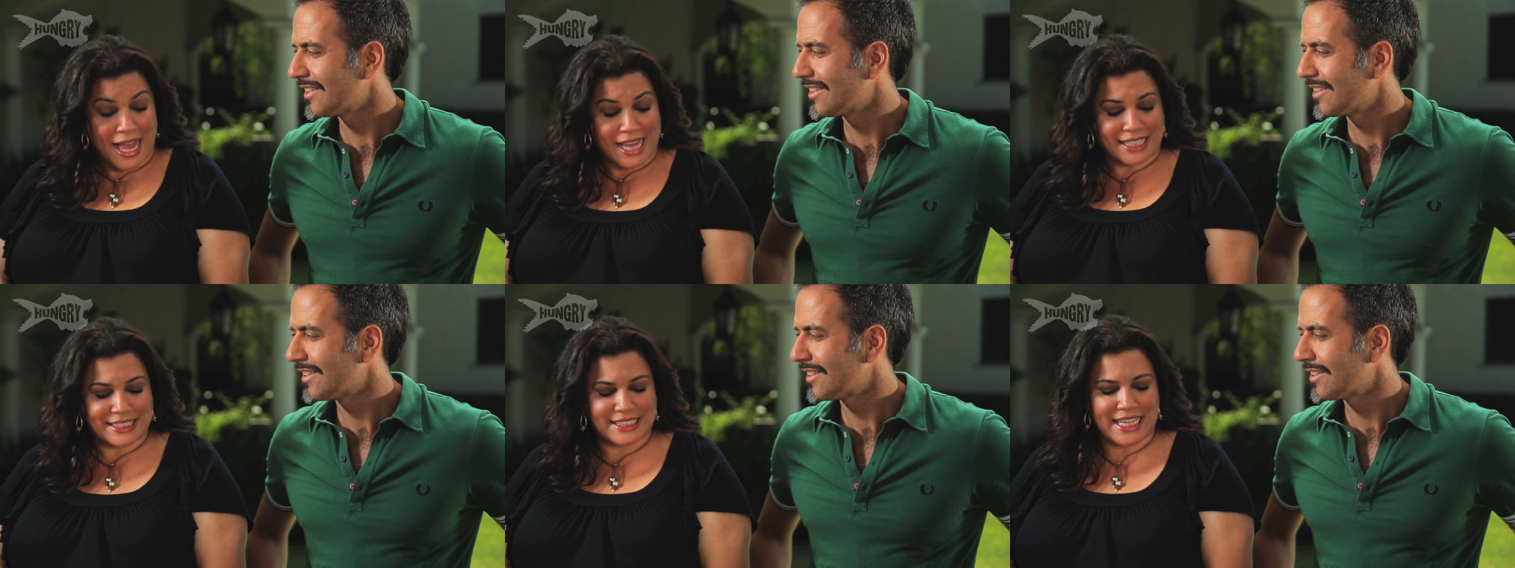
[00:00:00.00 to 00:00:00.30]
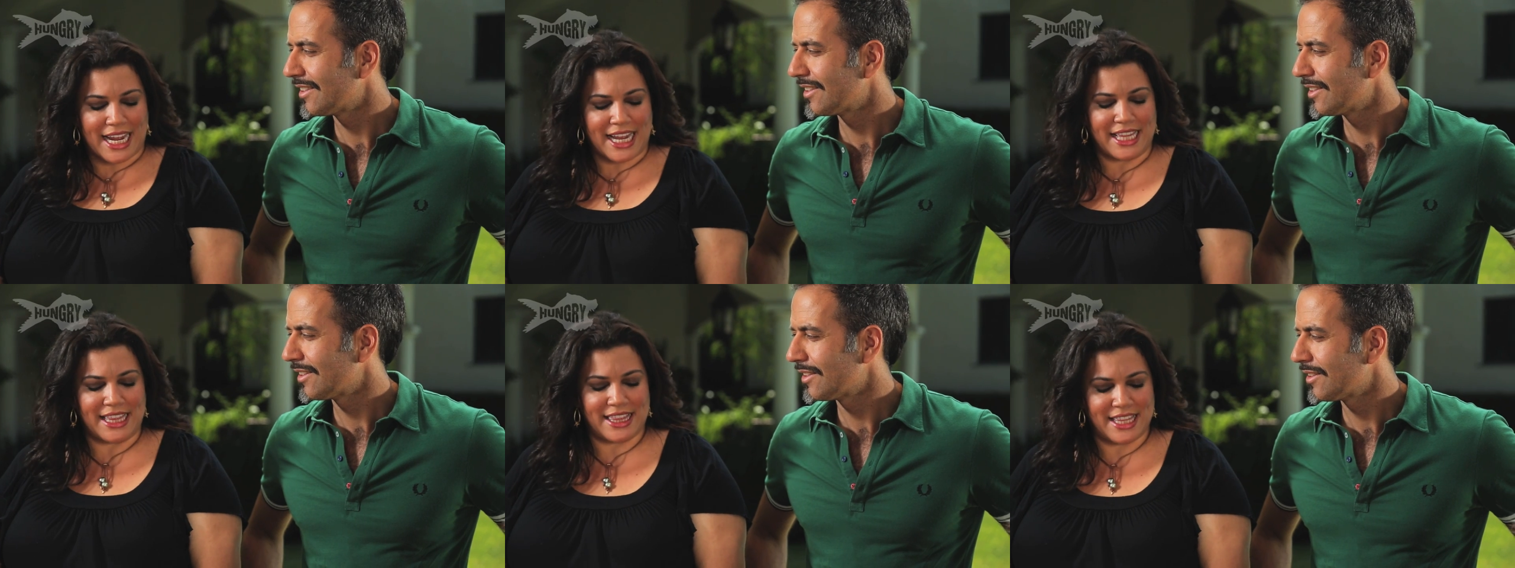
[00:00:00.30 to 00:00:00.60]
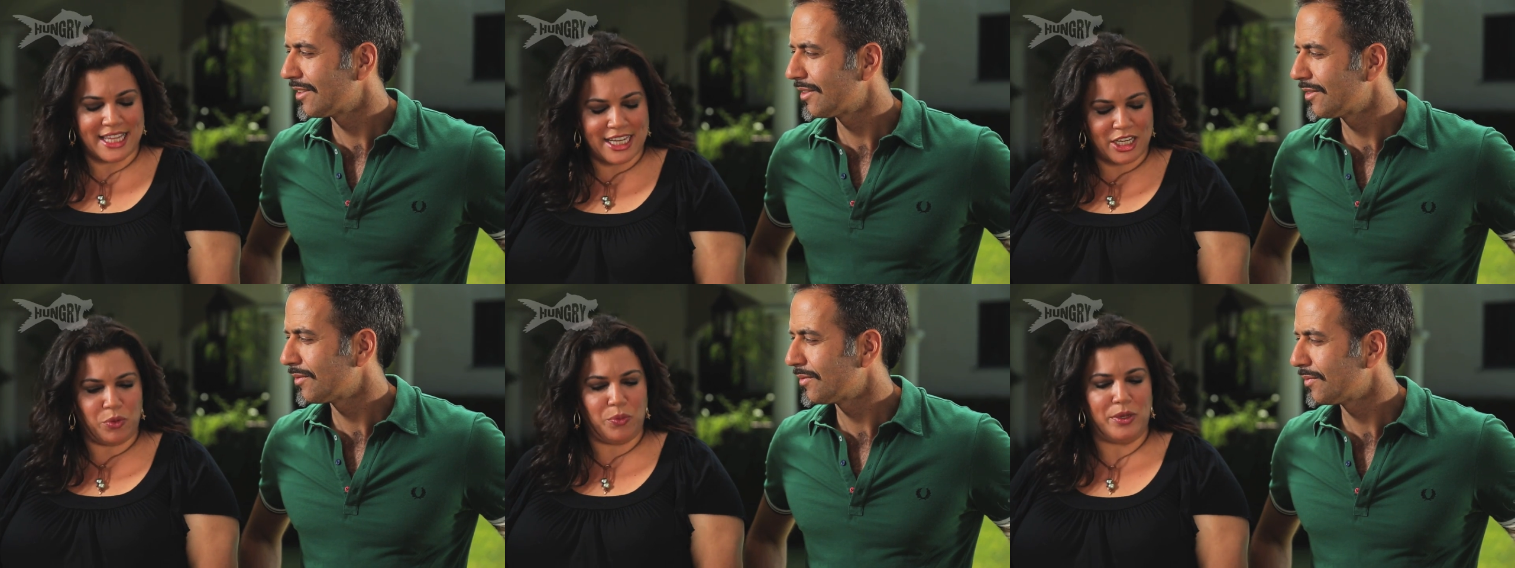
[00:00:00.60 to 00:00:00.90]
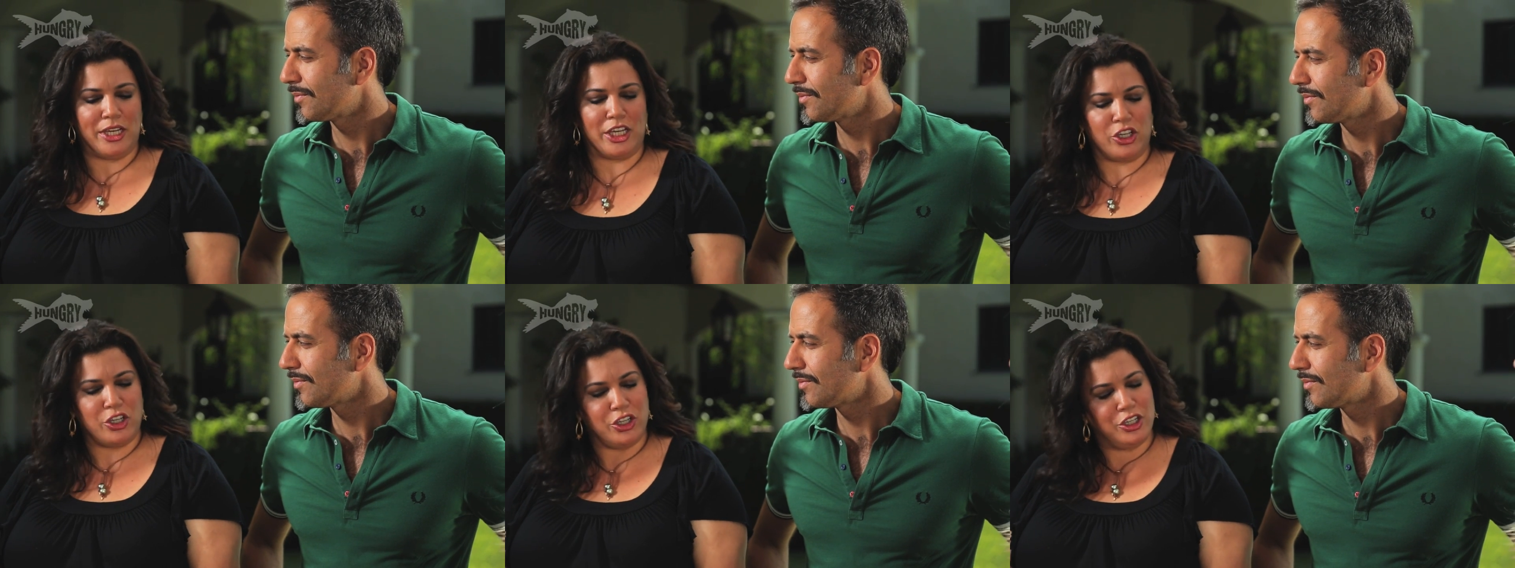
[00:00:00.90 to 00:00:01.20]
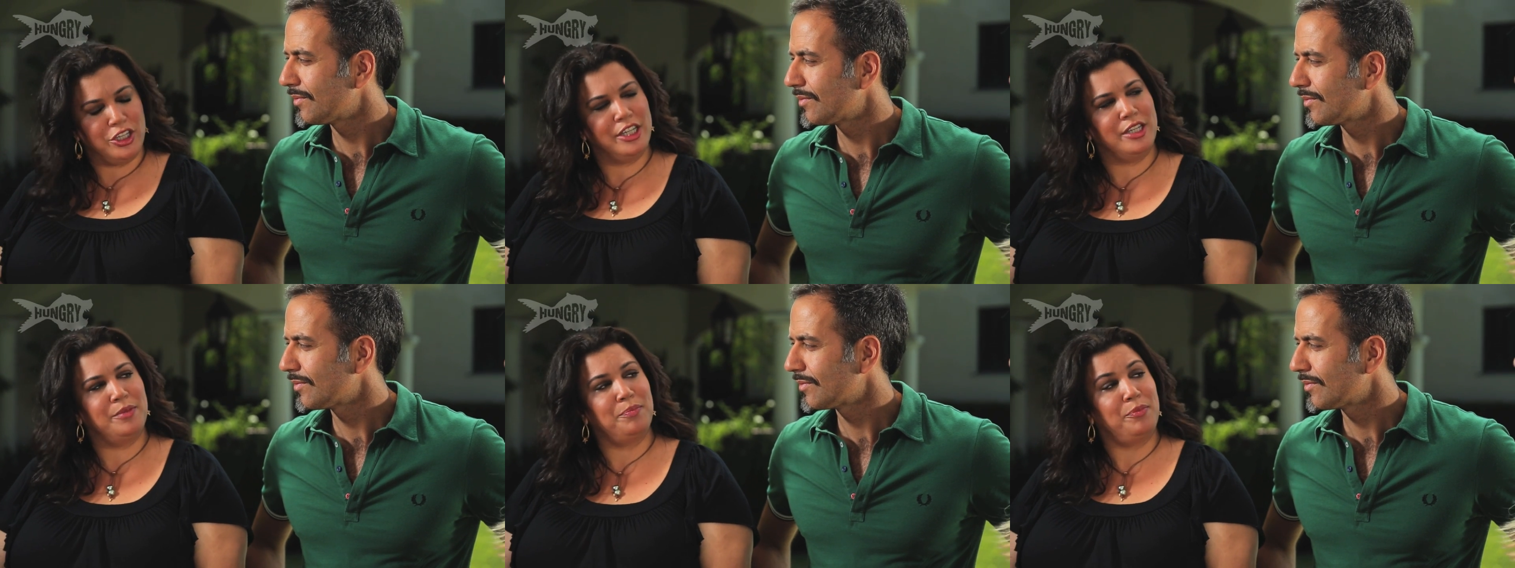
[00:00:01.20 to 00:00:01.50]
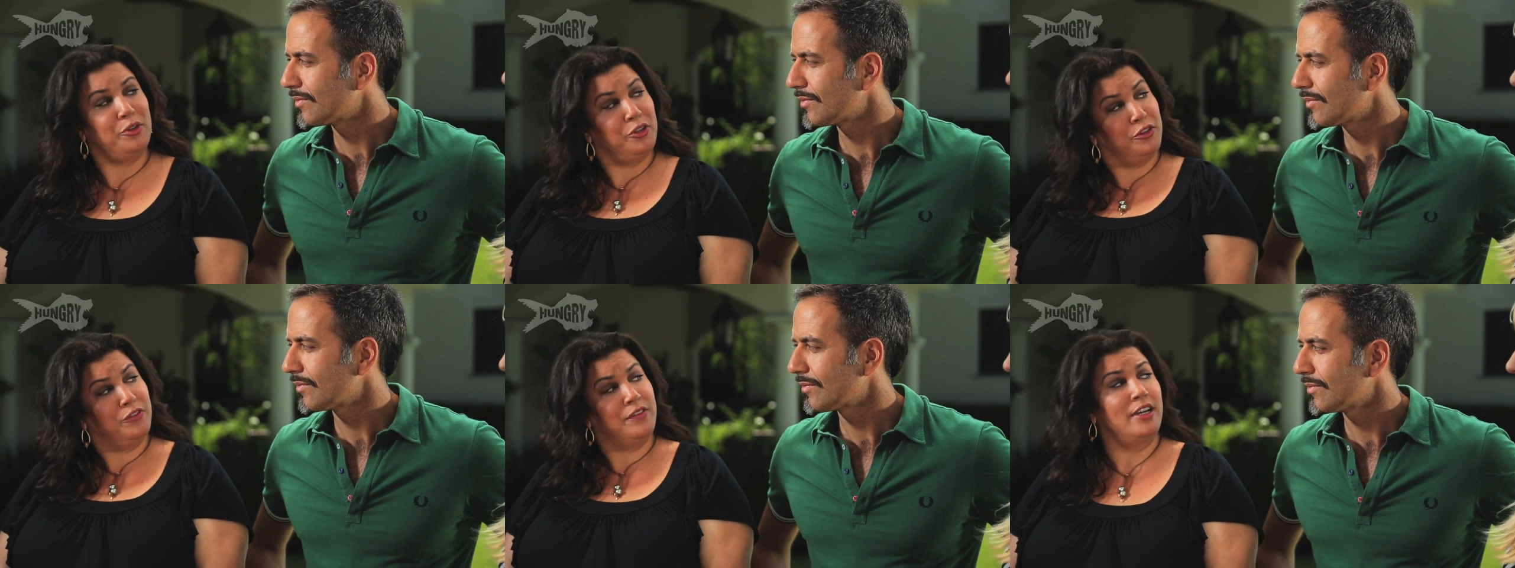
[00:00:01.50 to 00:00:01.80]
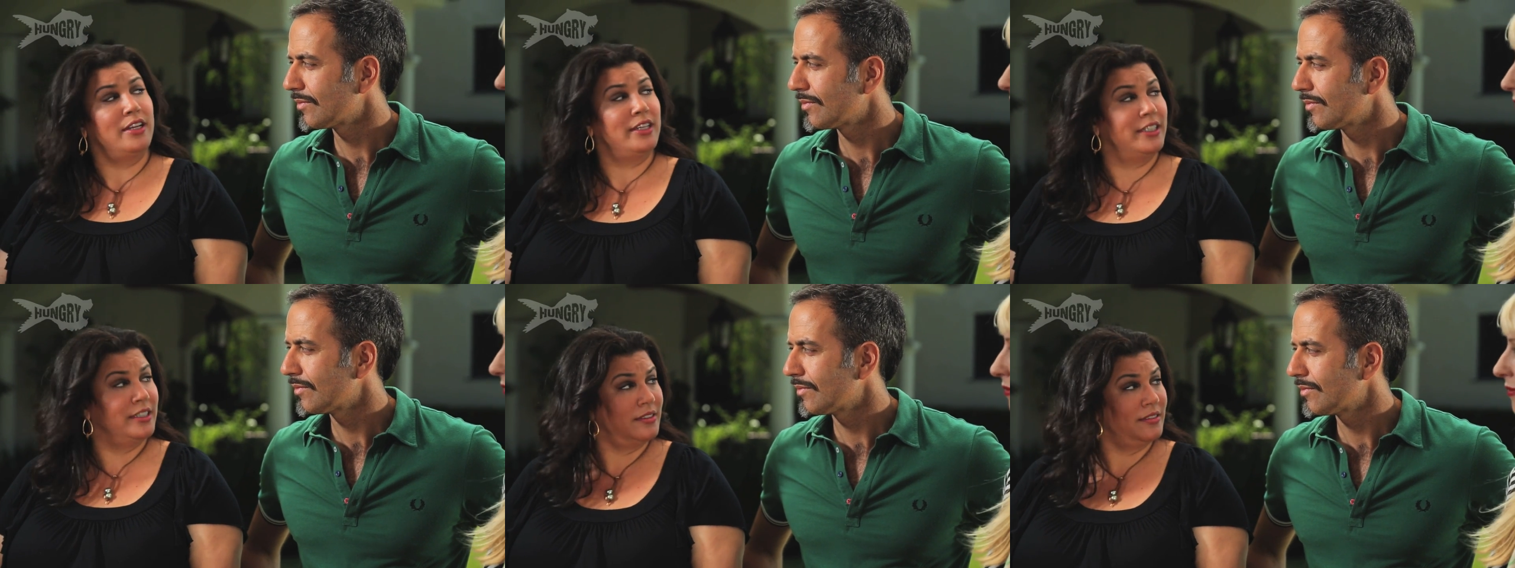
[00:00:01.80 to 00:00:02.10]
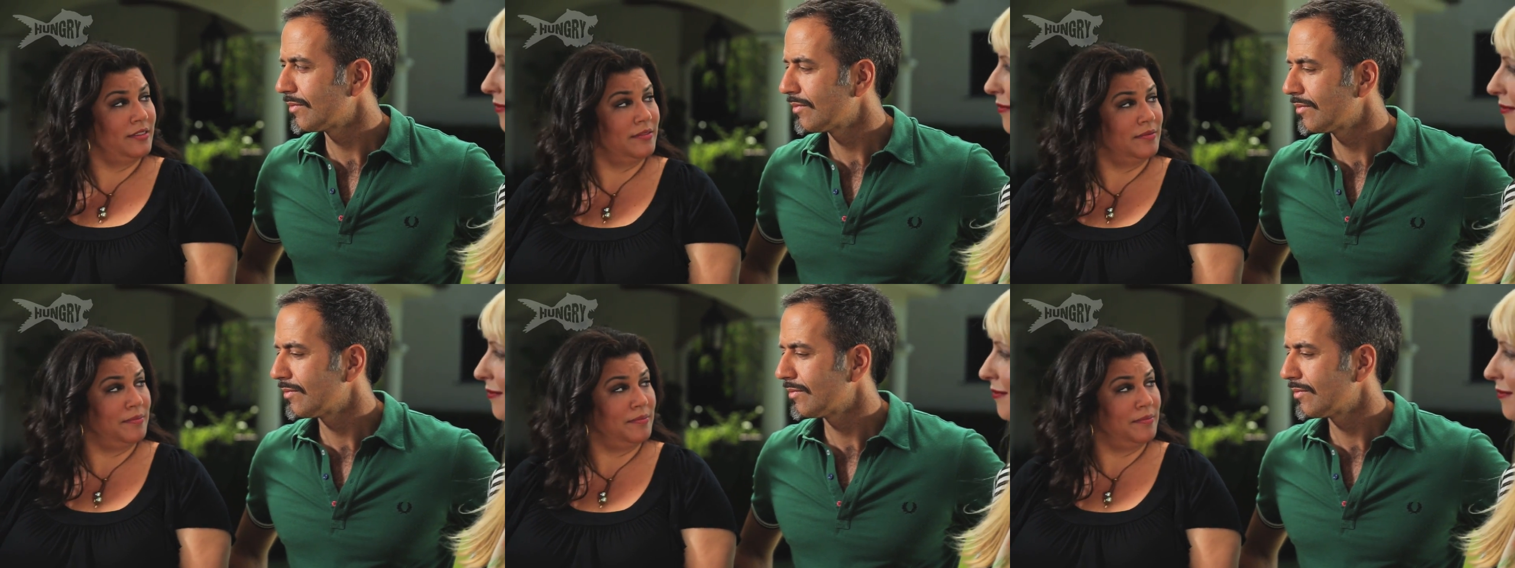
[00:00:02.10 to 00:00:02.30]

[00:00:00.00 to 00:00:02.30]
Speaker 1: But I think we could improve on it